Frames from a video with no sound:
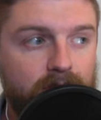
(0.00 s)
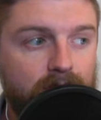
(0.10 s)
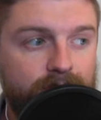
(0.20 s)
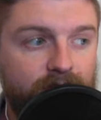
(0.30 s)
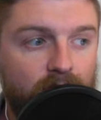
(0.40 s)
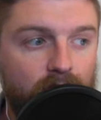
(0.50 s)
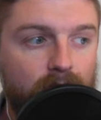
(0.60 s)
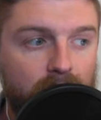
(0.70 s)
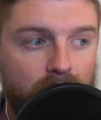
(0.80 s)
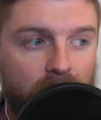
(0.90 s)
So,
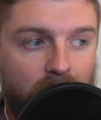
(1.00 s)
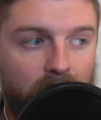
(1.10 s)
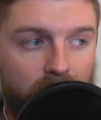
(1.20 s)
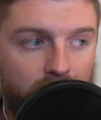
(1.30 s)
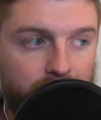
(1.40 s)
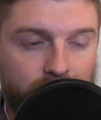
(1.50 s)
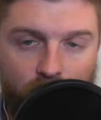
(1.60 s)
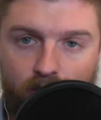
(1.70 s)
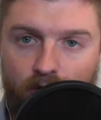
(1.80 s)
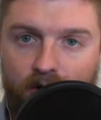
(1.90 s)

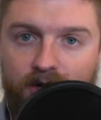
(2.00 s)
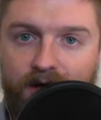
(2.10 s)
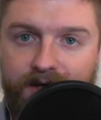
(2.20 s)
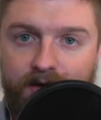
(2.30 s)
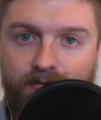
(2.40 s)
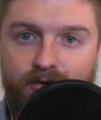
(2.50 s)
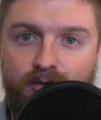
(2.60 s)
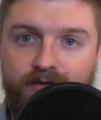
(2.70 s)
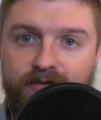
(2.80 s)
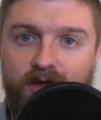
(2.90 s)
current client
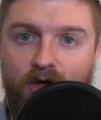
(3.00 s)
interviews,